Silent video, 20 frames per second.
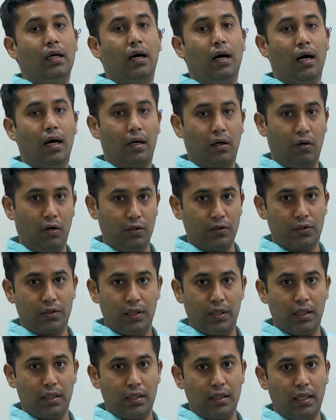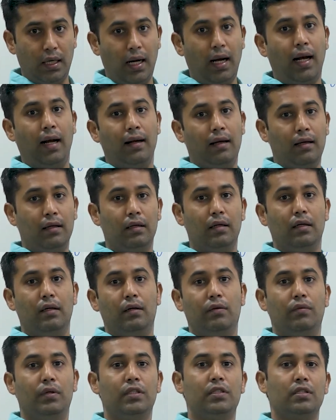are constant and
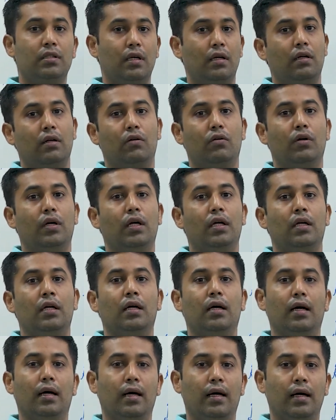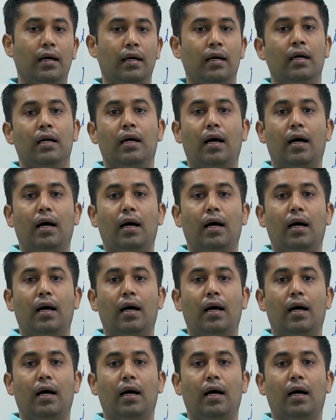which is undergoing a